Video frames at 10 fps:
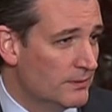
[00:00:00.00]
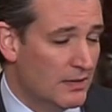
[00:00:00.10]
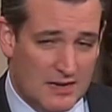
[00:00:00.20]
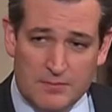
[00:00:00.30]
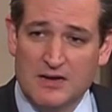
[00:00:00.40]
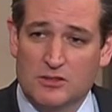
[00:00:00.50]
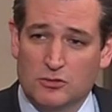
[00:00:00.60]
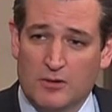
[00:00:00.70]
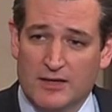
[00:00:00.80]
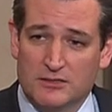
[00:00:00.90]
an imminent
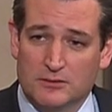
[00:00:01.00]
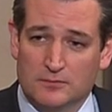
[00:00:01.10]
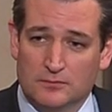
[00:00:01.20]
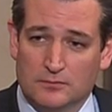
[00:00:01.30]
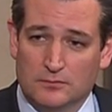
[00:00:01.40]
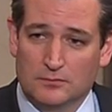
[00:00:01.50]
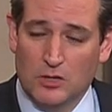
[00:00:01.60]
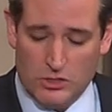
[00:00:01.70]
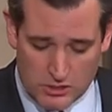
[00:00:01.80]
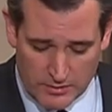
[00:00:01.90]
threat
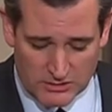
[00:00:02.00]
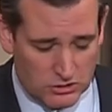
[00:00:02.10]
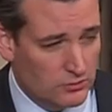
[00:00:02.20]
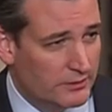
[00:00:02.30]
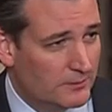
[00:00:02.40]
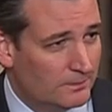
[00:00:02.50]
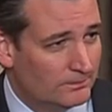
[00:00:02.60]
on U.S. soil.